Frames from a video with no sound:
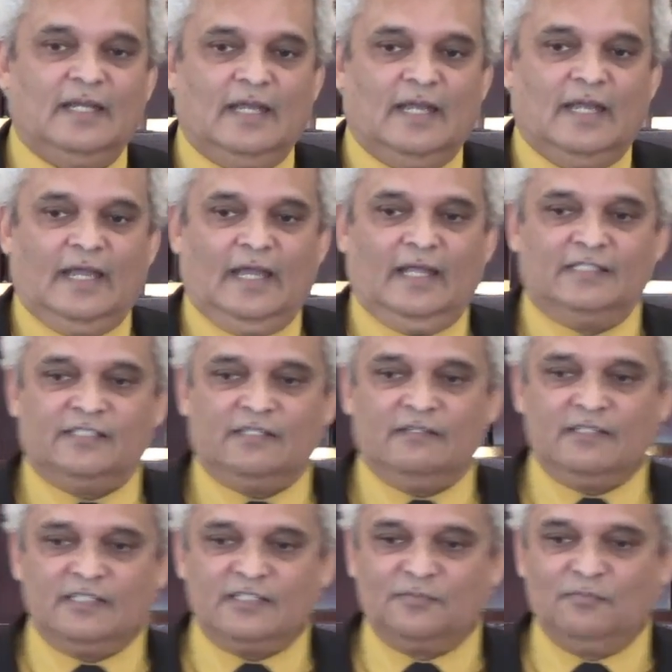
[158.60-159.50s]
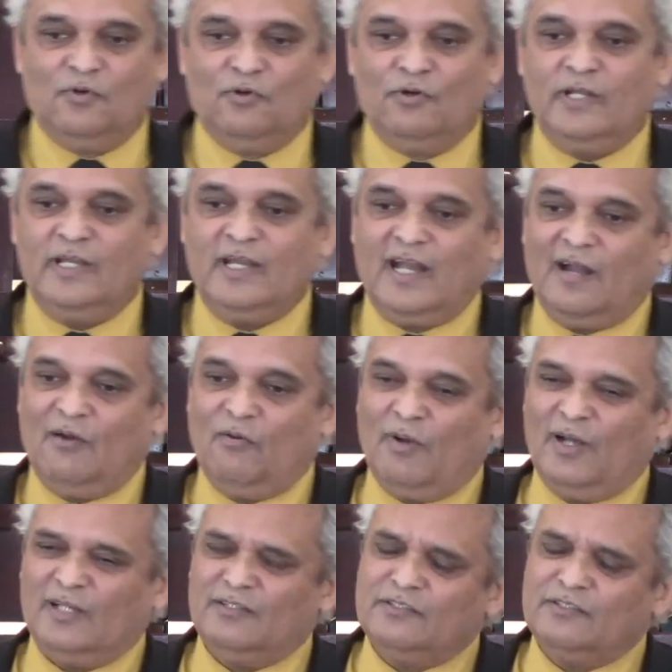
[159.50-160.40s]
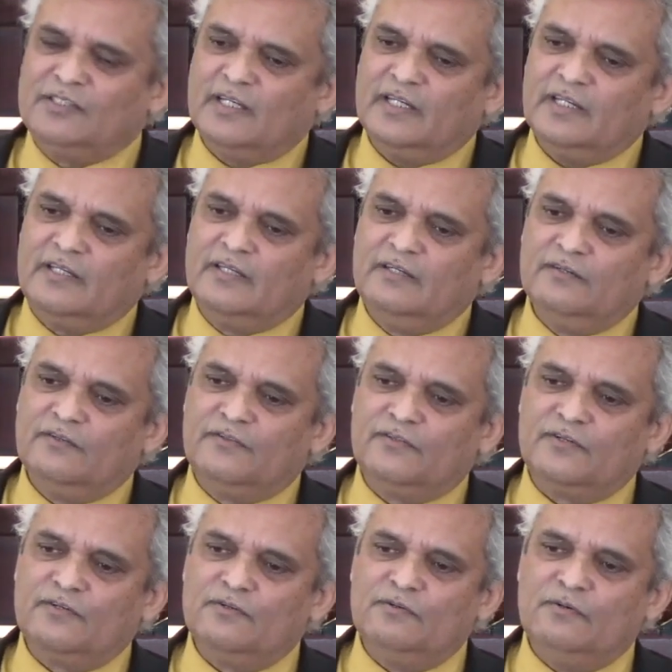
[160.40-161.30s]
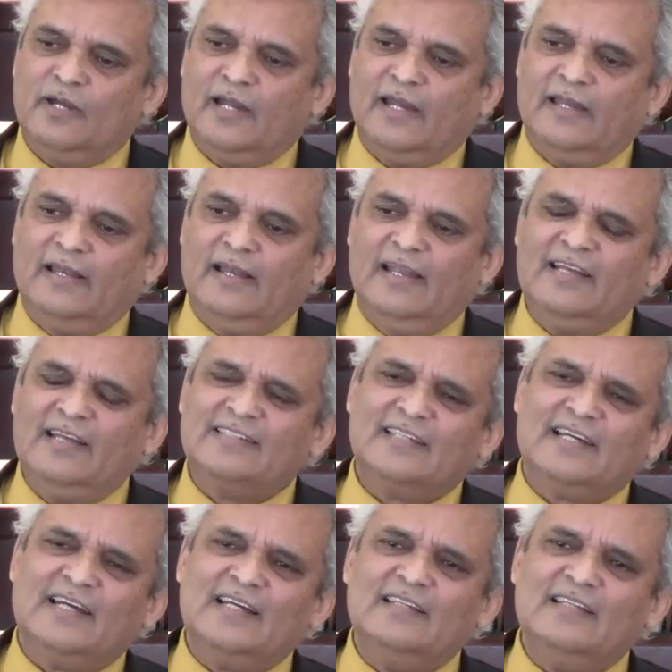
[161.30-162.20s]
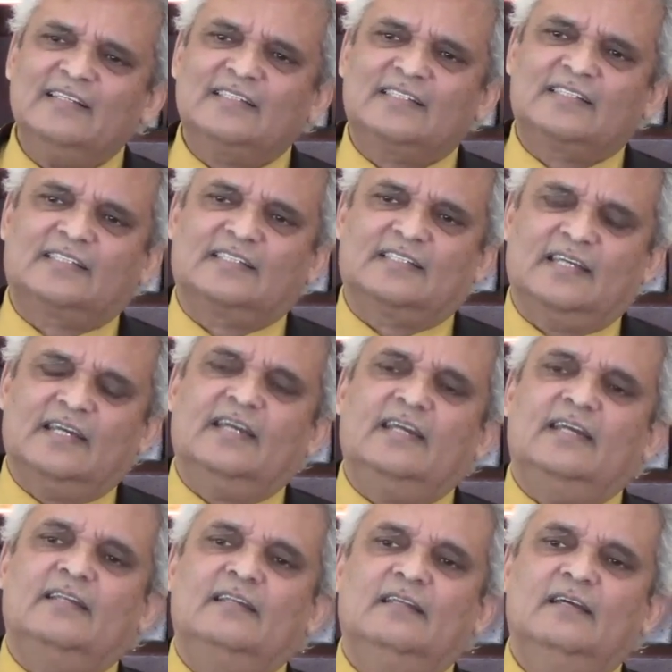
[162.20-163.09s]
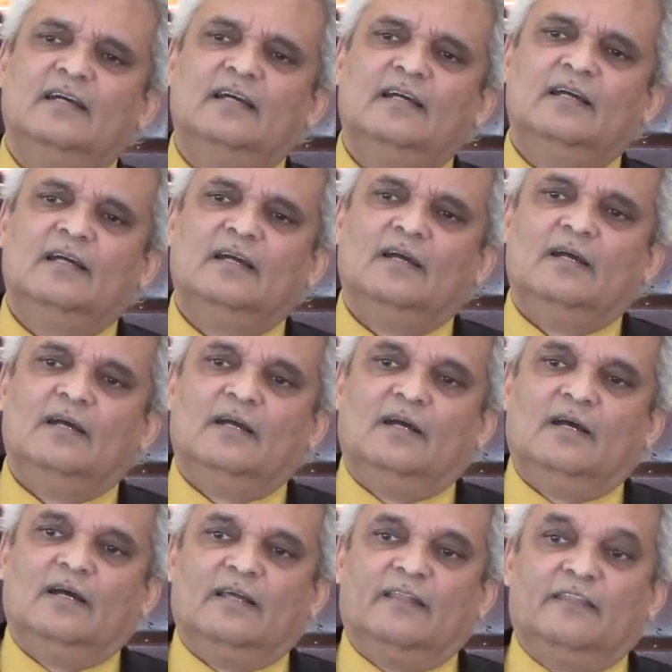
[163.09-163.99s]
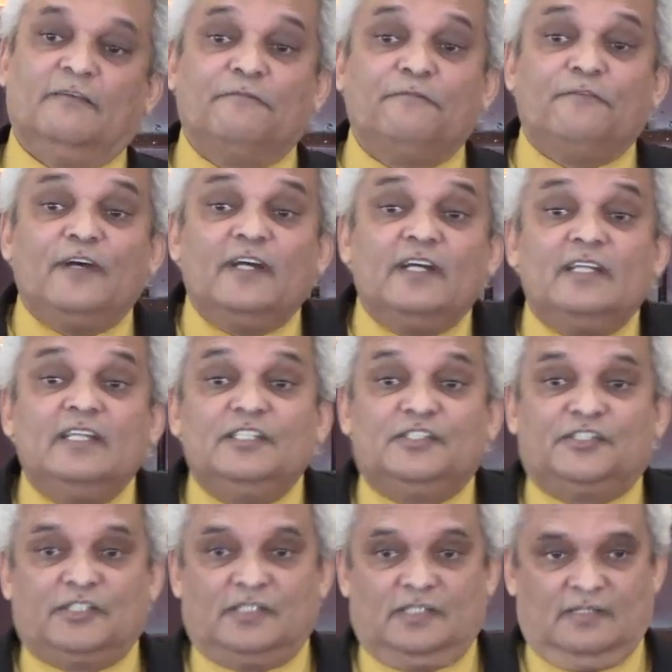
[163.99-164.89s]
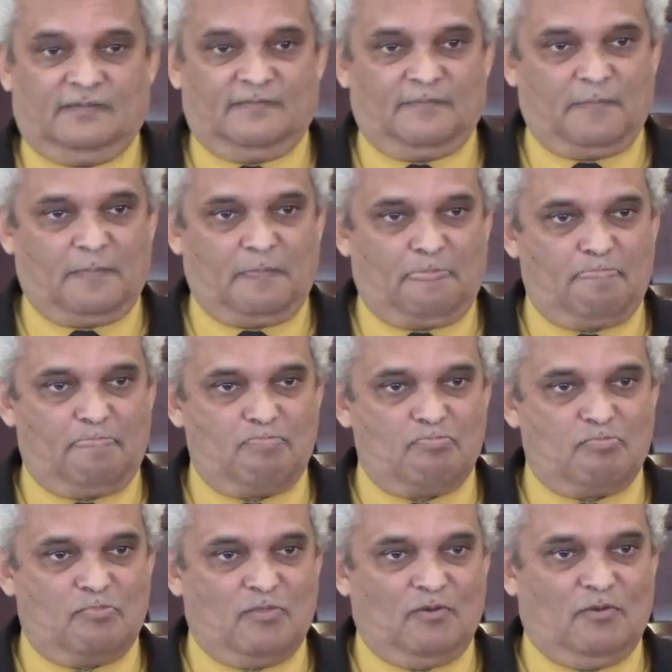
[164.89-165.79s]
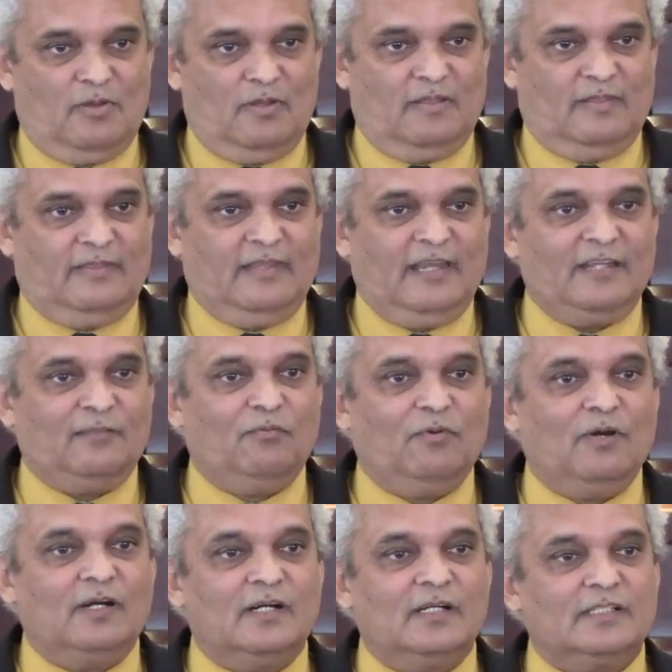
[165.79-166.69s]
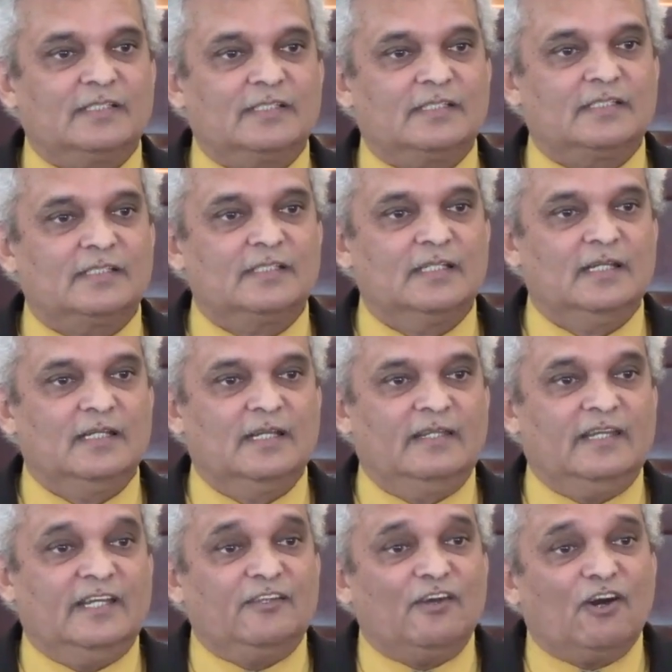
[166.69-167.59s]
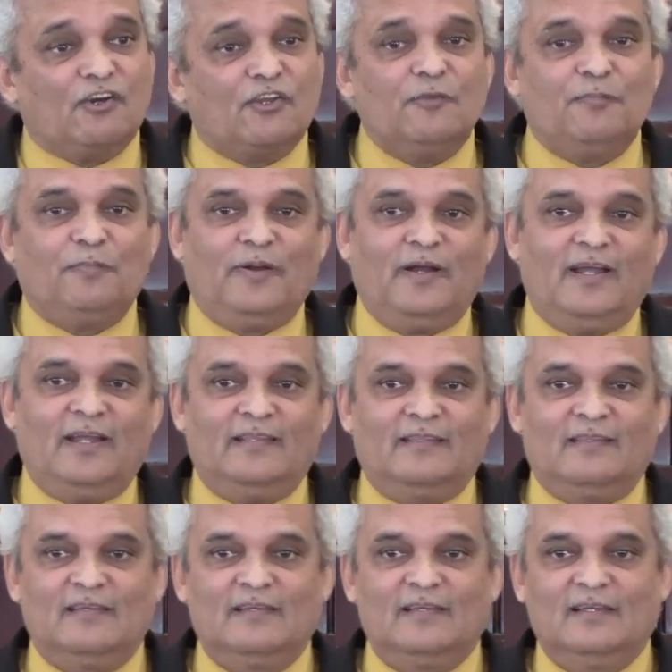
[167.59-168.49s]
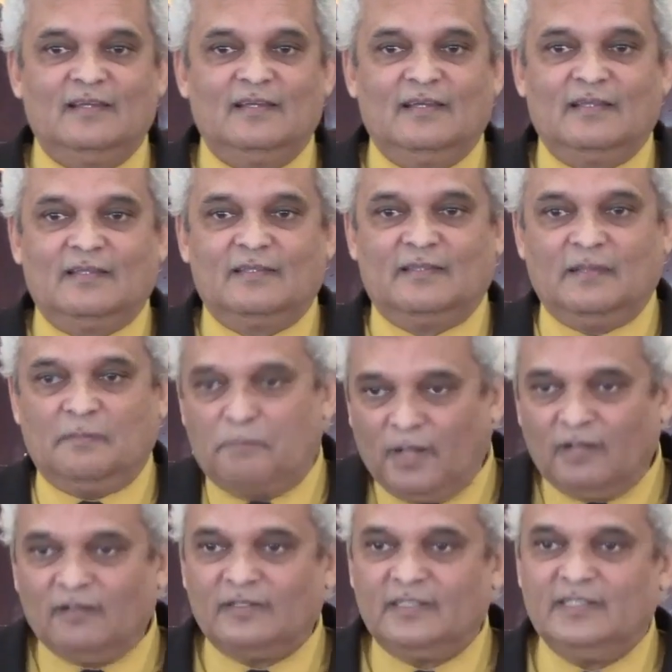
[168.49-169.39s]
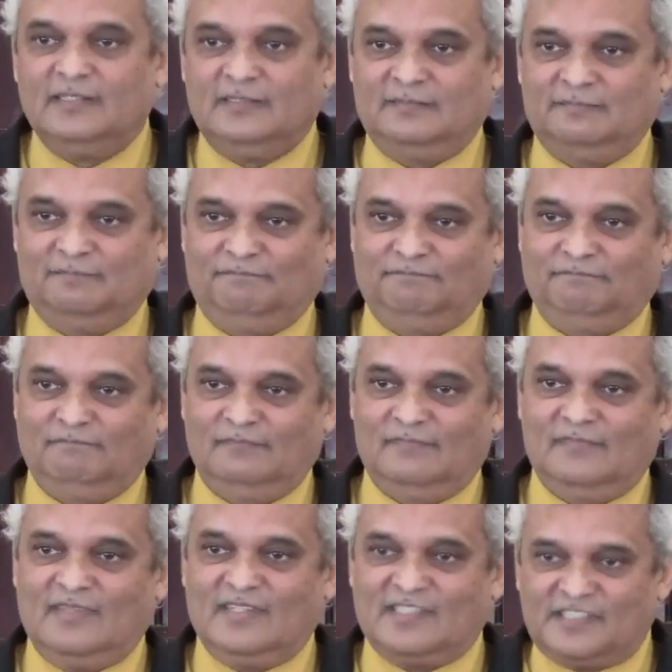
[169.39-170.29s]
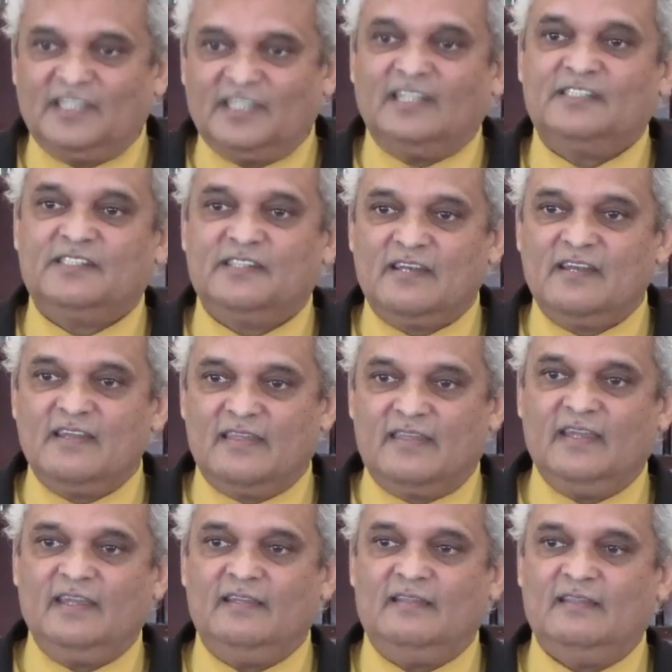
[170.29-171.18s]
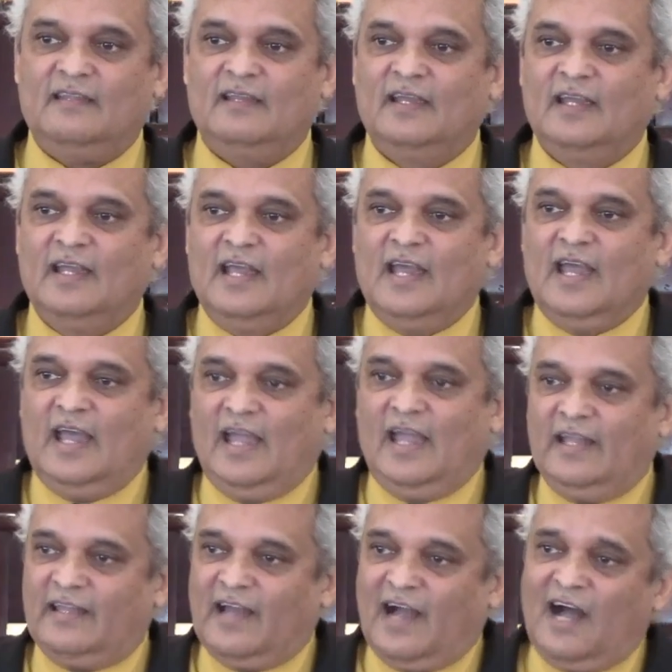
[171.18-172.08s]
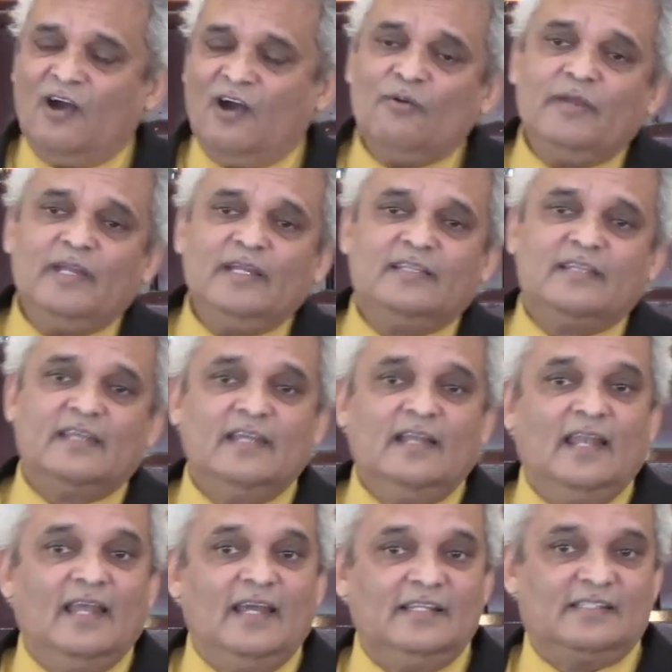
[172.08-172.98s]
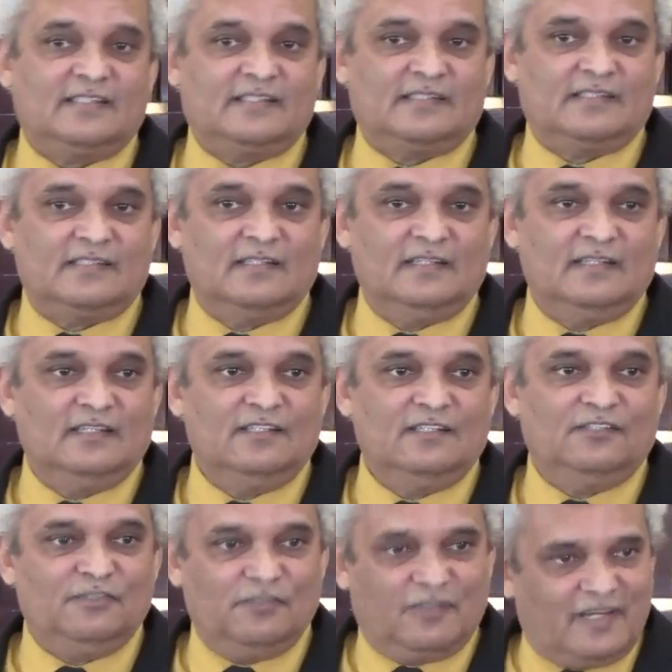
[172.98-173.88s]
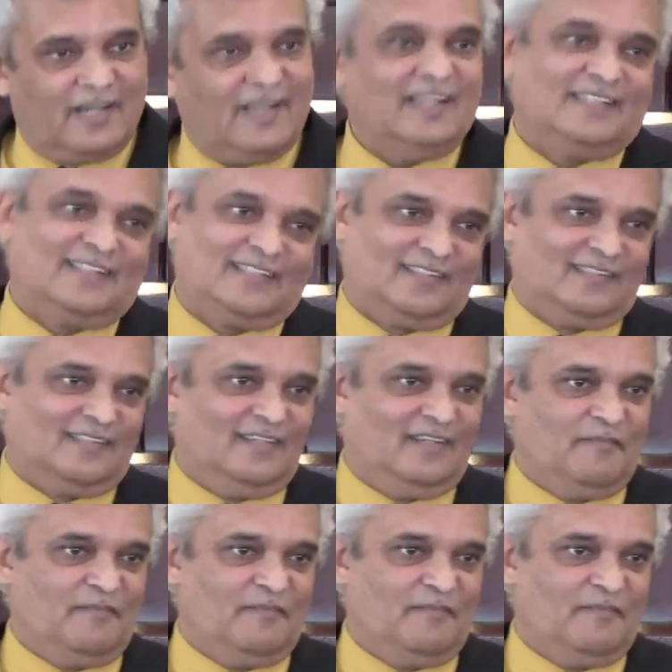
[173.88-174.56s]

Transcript: And so this morning I want to take you through and let's understand the furniture that occupied the building, the sanctuary then, and how it relates to Christ.